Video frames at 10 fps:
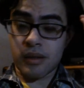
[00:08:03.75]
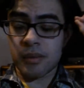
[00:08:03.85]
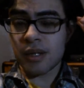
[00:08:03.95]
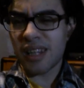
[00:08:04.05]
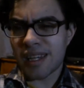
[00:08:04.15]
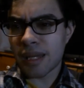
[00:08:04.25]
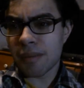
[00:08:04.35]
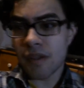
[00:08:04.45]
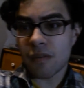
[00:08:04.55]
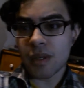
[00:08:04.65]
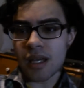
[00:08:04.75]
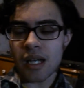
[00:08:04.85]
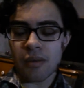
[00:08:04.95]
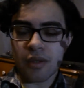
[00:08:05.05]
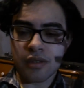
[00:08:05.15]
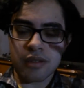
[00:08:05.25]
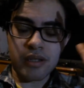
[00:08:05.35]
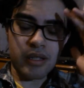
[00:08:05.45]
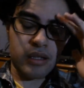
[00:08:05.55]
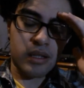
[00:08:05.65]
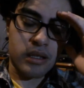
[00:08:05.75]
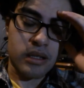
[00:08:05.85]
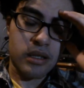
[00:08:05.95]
I mean, they keep giving me hours, like...